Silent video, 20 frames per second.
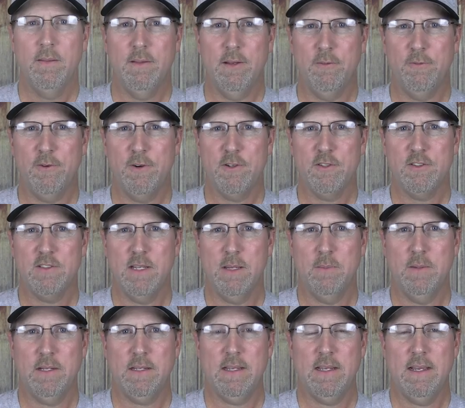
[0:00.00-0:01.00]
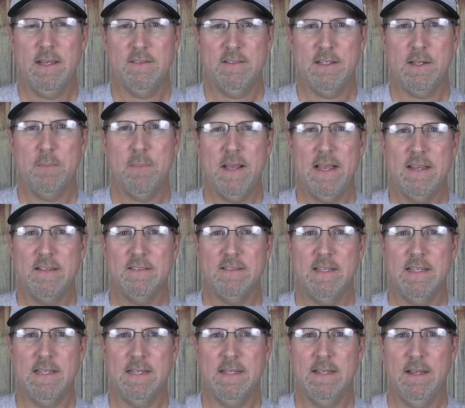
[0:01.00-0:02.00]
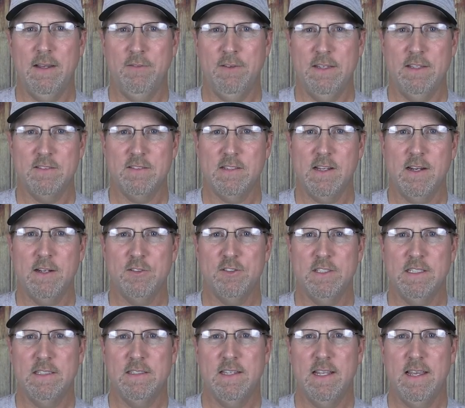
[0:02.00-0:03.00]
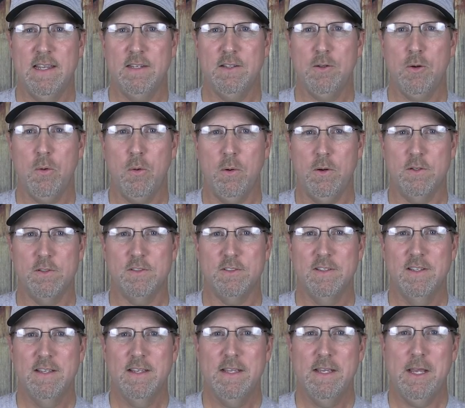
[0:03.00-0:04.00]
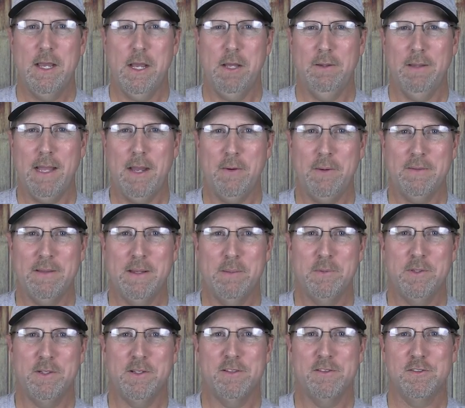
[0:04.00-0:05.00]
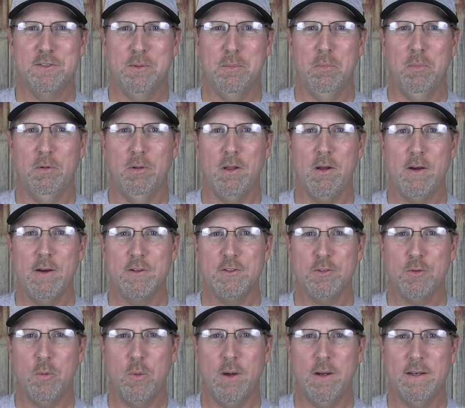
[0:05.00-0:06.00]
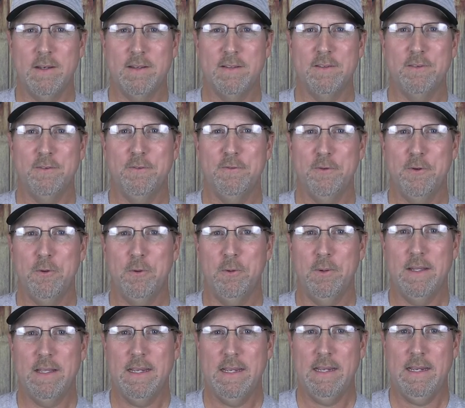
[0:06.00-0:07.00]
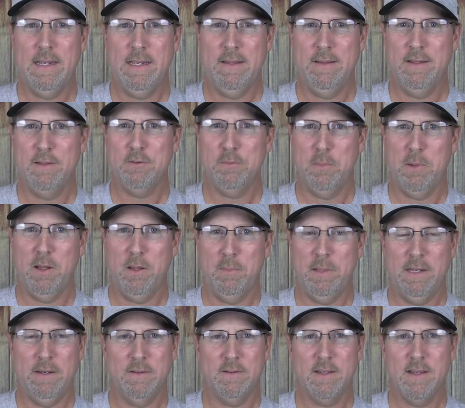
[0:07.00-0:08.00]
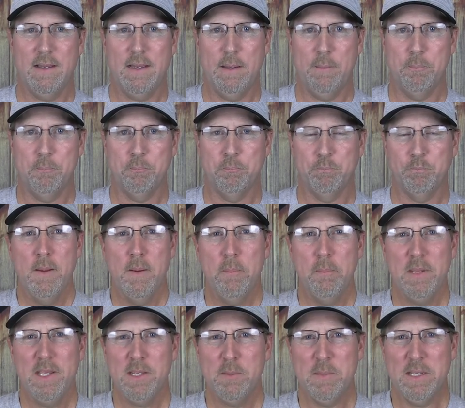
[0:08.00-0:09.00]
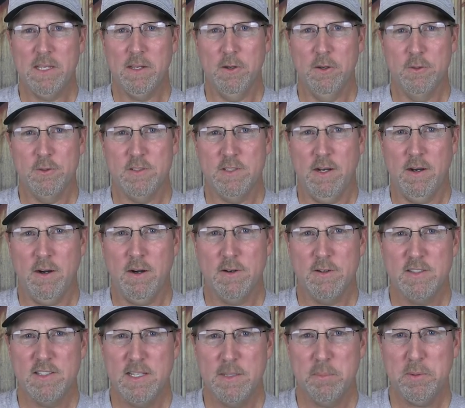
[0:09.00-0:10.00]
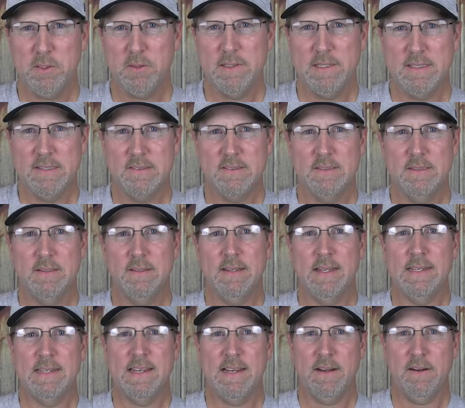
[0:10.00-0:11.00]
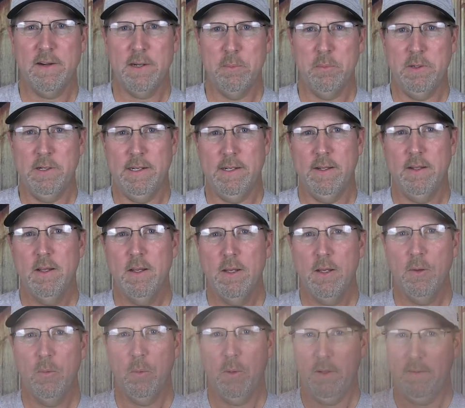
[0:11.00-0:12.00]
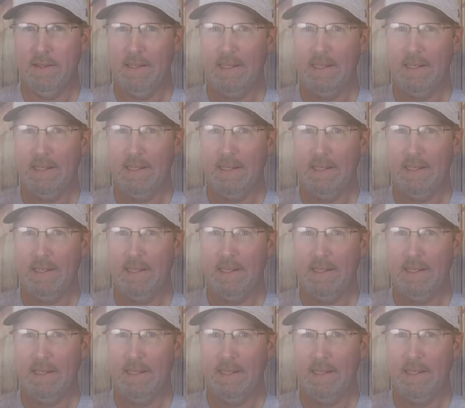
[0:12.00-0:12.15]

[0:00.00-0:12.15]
Their first stomach has a capacity of an astonishing 10 quarts, allowing them to consume large quantities of food in a small amount of time. Pygmy goats aren't typically considered a dairy breed. While